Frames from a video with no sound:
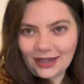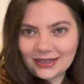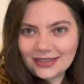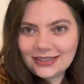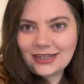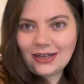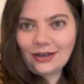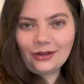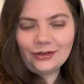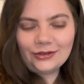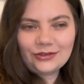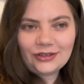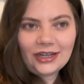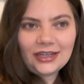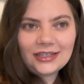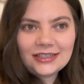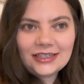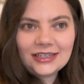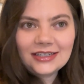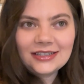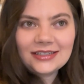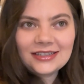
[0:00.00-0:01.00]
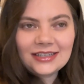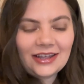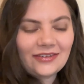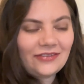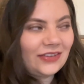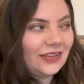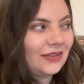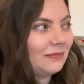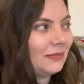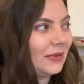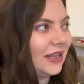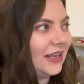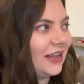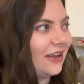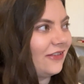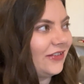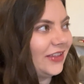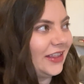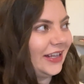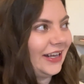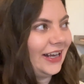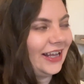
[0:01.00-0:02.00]
maxi long dresses, but
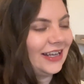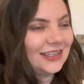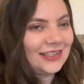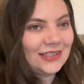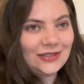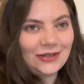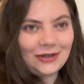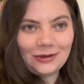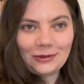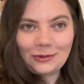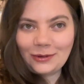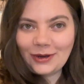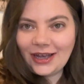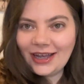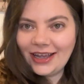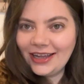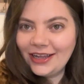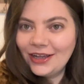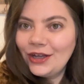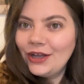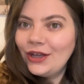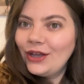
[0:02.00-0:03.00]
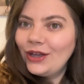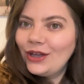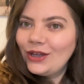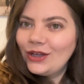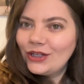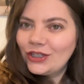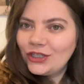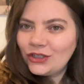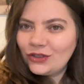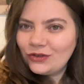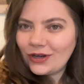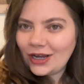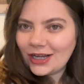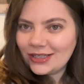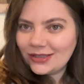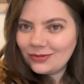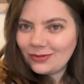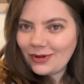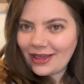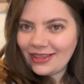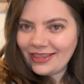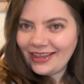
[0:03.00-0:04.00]
nevertheless not quite
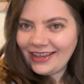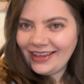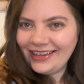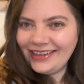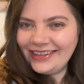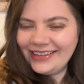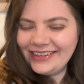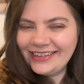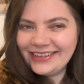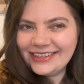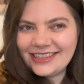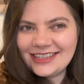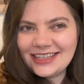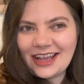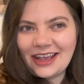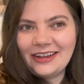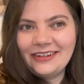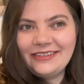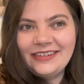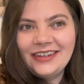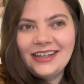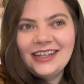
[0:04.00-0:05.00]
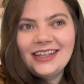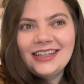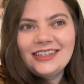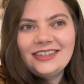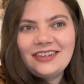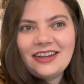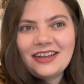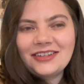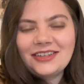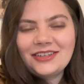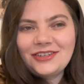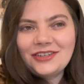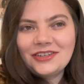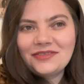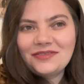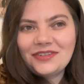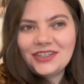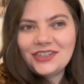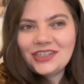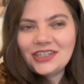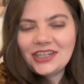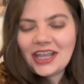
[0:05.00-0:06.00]
dress weather. So Jess is
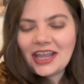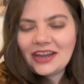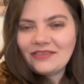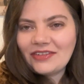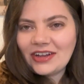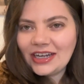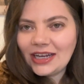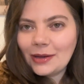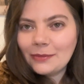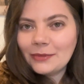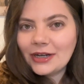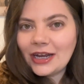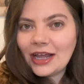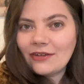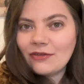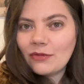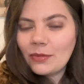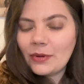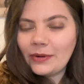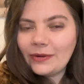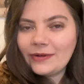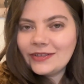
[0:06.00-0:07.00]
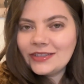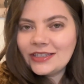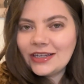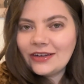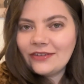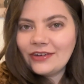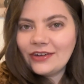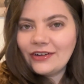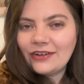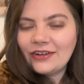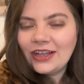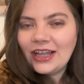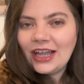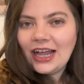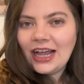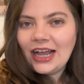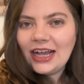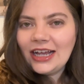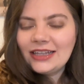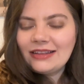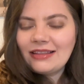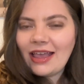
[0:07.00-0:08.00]
just finishing getting ready. I'm gonna have a bowl of cereal
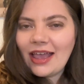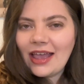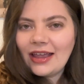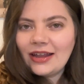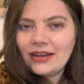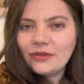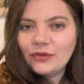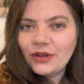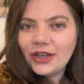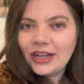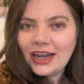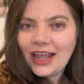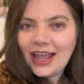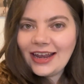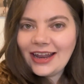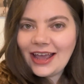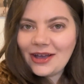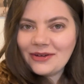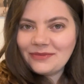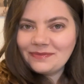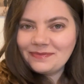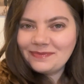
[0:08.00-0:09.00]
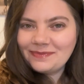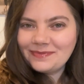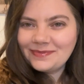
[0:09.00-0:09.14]
and then we're gonna head out.